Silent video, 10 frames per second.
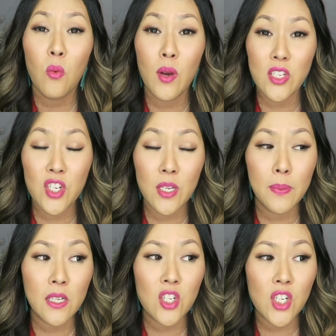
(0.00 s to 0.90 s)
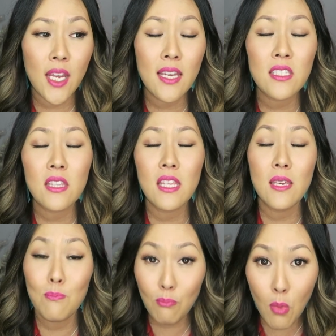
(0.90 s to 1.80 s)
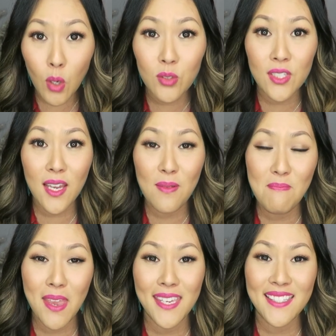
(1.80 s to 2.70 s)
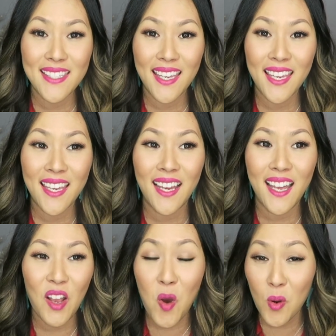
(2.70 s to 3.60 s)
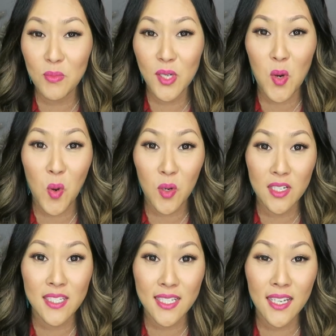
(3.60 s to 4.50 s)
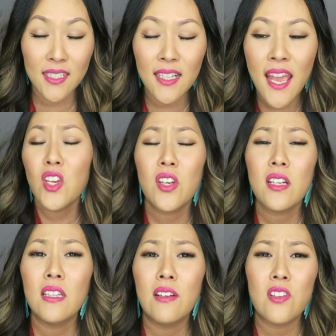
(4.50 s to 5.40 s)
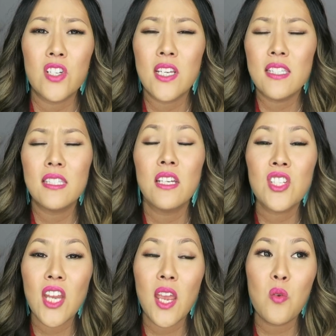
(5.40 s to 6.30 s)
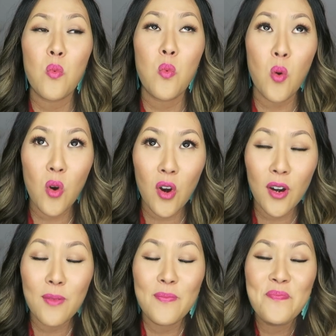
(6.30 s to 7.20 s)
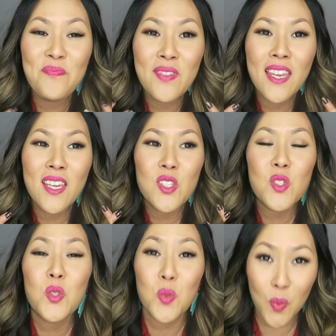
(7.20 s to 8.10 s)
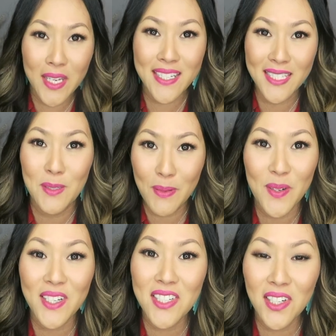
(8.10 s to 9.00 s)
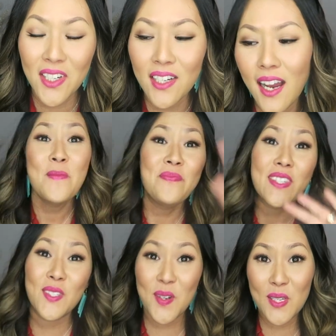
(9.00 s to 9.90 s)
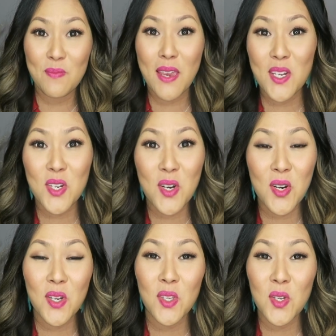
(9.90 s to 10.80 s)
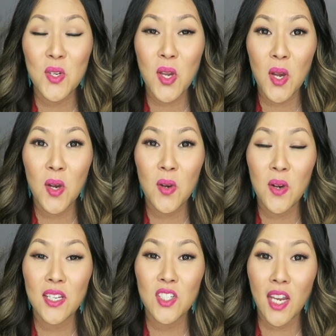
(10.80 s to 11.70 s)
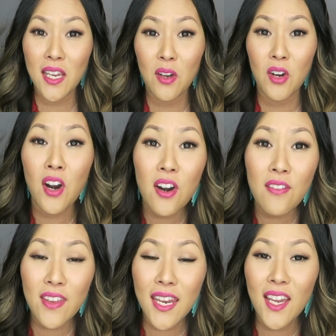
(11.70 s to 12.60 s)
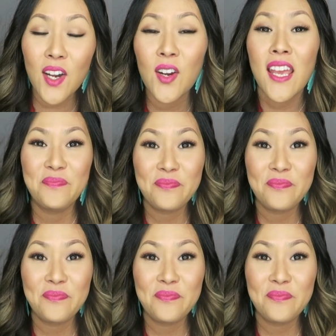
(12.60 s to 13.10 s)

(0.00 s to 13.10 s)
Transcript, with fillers: what she picks. She has the most amazing home decor style. You're gonna love her. She has such a warm, sweet spirit to her. So anyways, make sure you go check out her video.